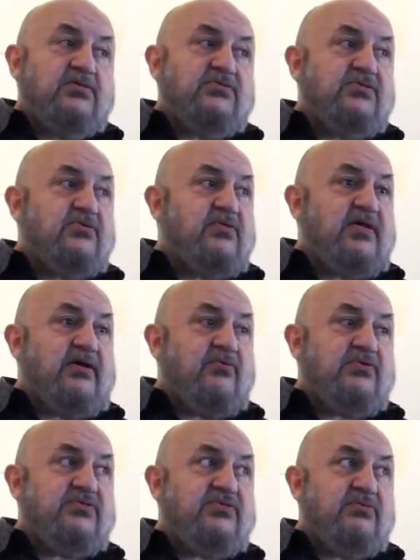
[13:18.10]
So
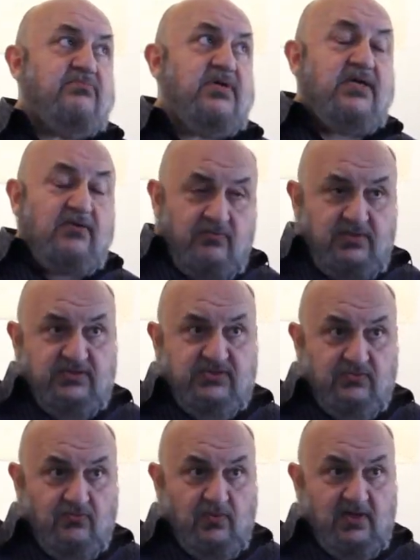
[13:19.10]
that was the main
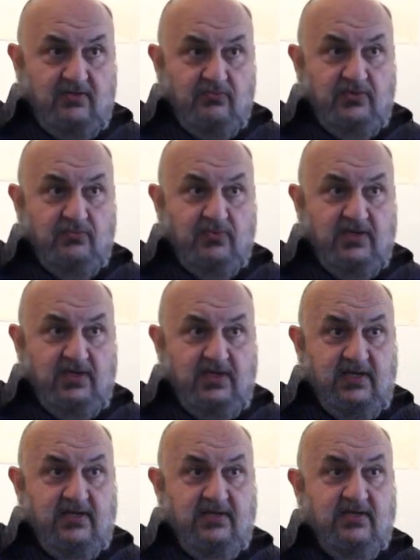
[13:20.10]
reason why we went
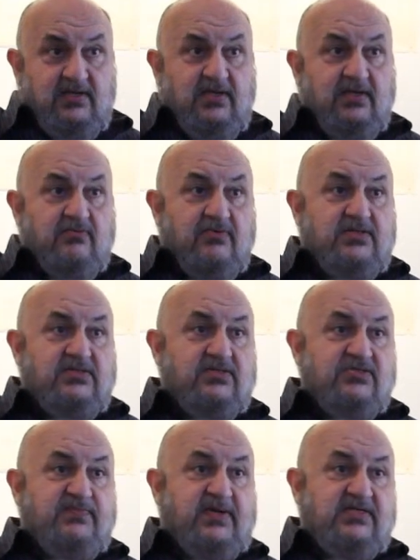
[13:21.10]
ahead and rented
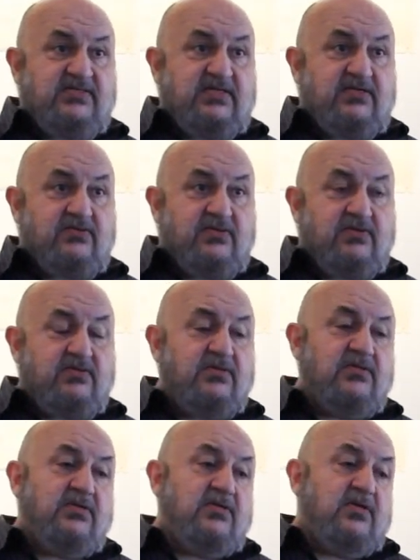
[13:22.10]
a space down there
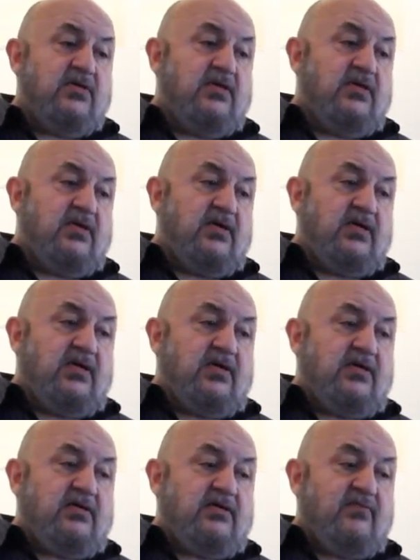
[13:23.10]

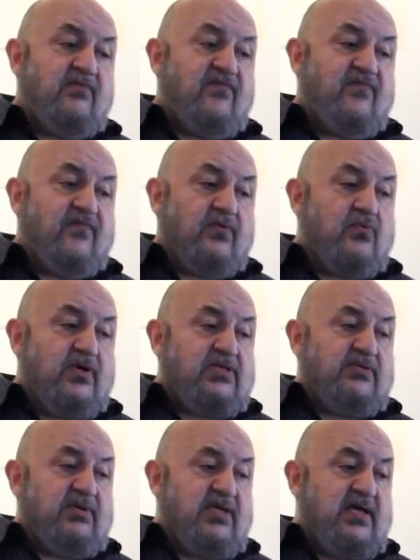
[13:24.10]
and
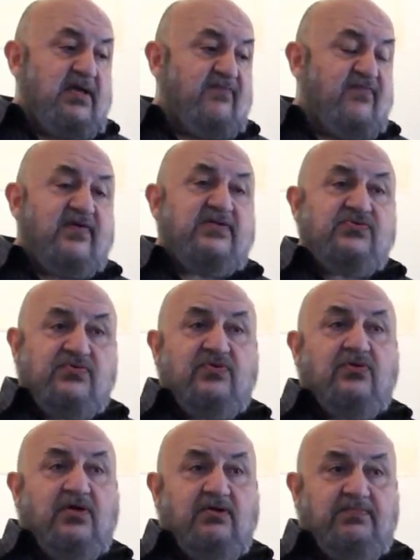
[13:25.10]
quickly became friends with
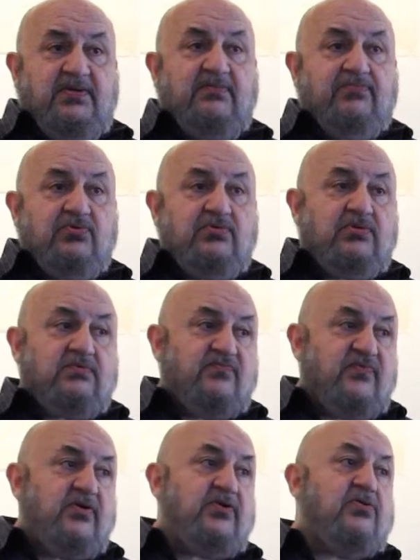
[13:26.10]
a lot of people and
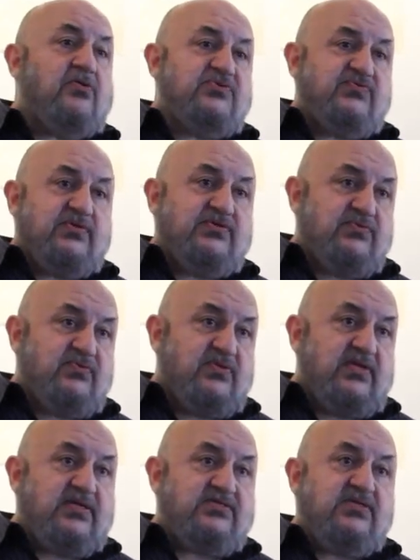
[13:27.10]
very close friends with
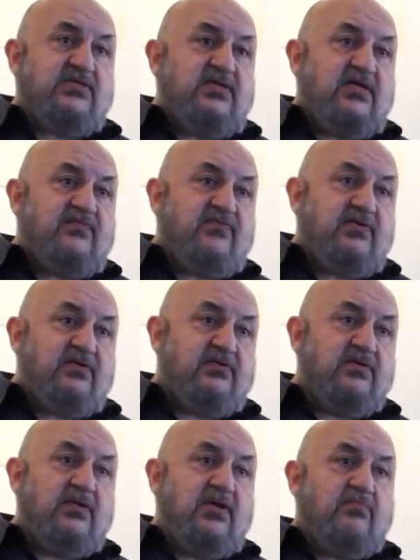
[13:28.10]
Nancy and David and
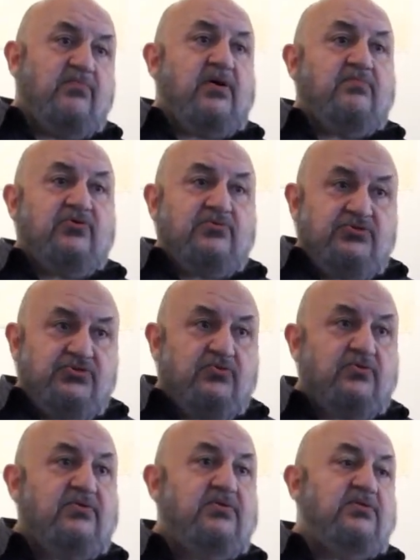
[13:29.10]
Barbara and
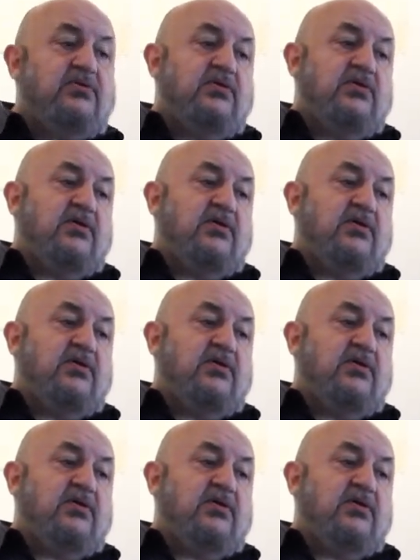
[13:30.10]
Jordan.